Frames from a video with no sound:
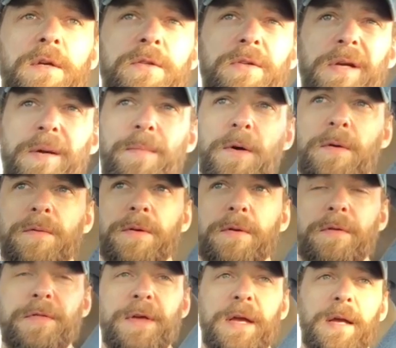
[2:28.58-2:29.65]
So I got my own
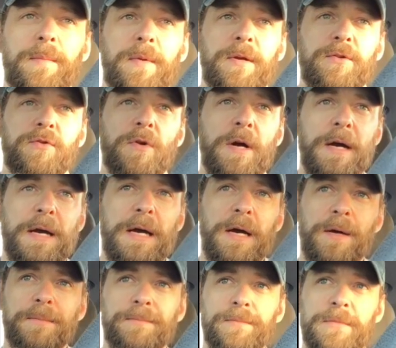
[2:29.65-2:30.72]
little thing I'm gonna try
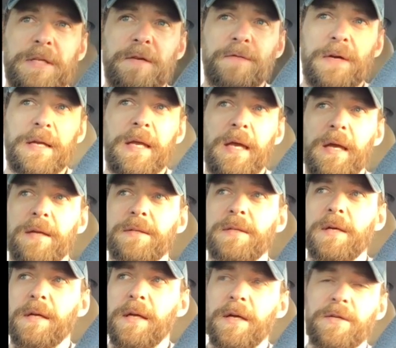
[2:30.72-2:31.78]
out, see if I can't
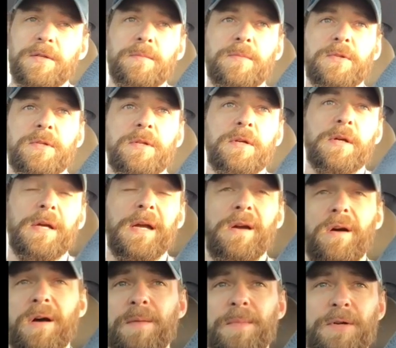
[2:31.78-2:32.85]
catch some snook. I
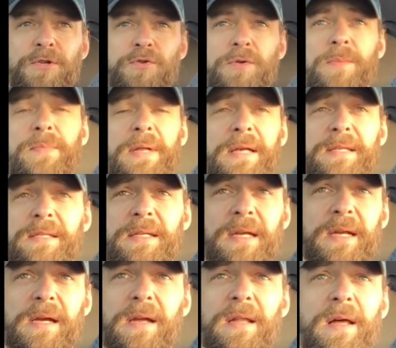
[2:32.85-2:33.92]
caught them on shrimp last
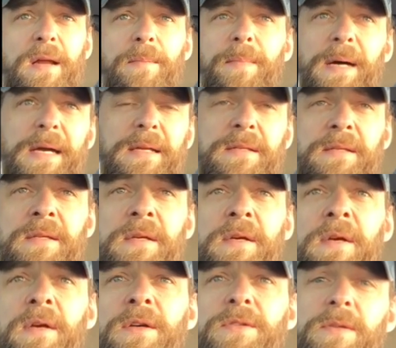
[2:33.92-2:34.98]
night. I got a lot of bites,
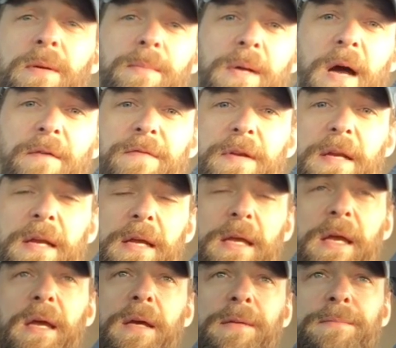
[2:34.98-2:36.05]
so I'm confident I
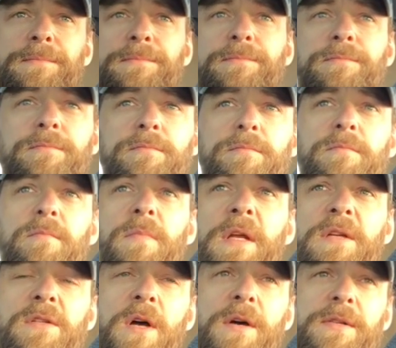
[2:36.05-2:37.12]
can.
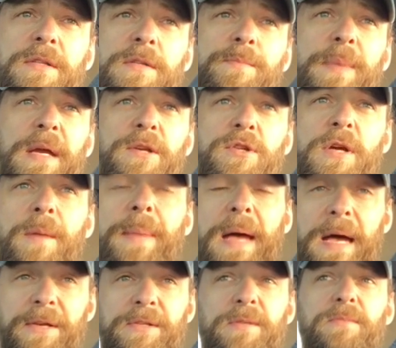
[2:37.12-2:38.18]
As long as this bait shop
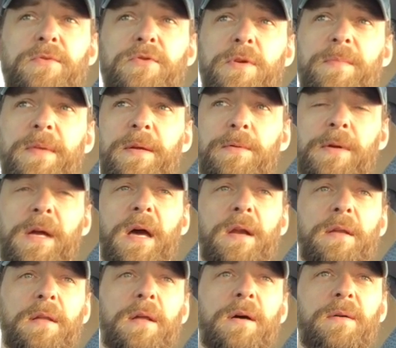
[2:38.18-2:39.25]
has some shrimp, they were kind
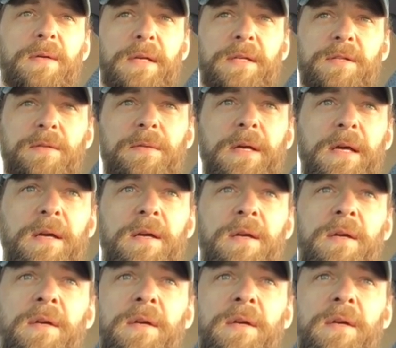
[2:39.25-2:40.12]
of low yesterday.